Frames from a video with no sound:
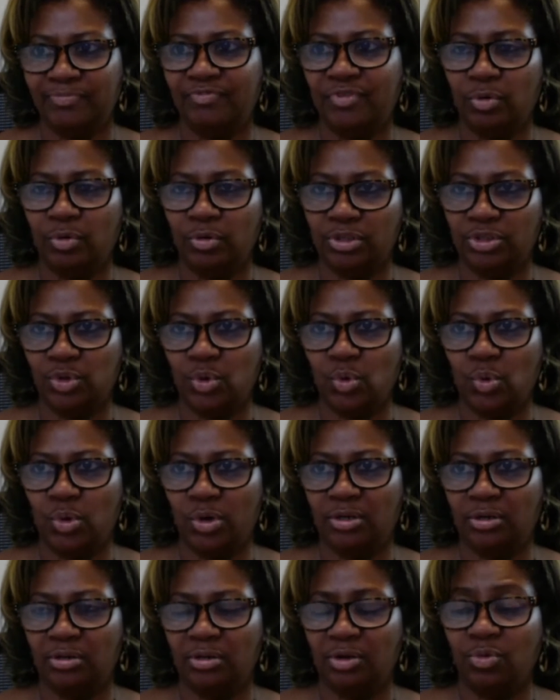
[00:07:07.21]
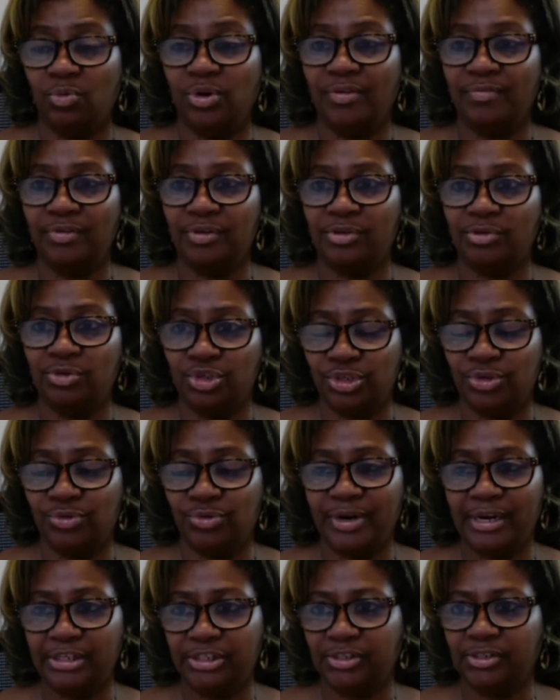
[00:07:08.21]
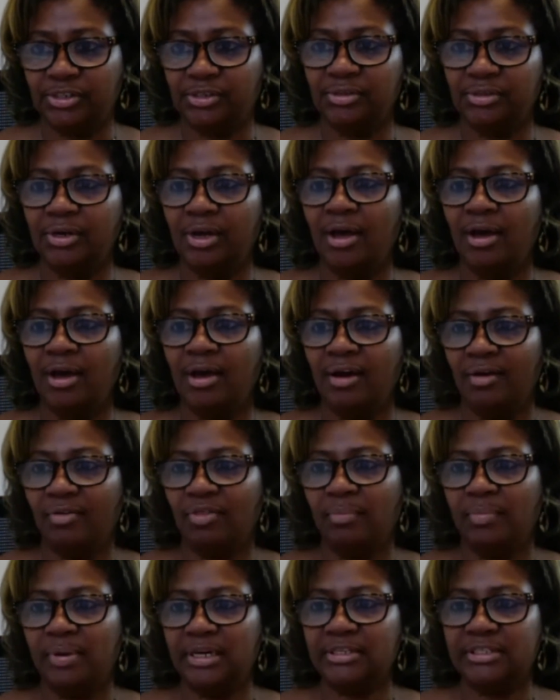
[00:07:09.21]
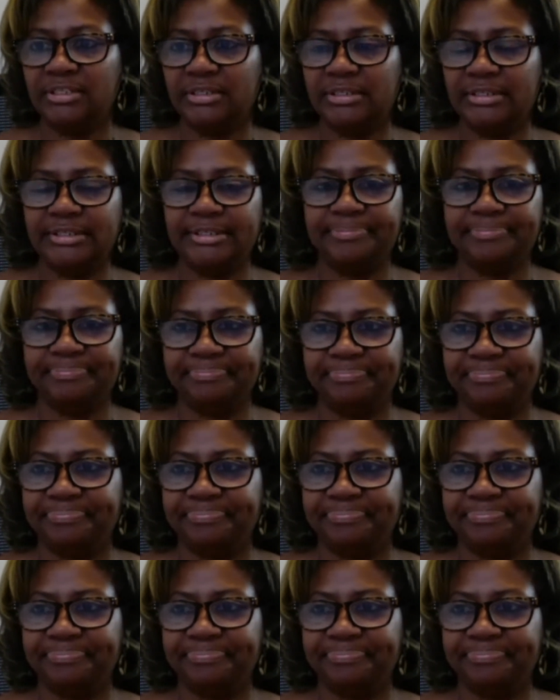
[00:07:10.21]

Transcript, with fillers: focus on the revenue generation of the business.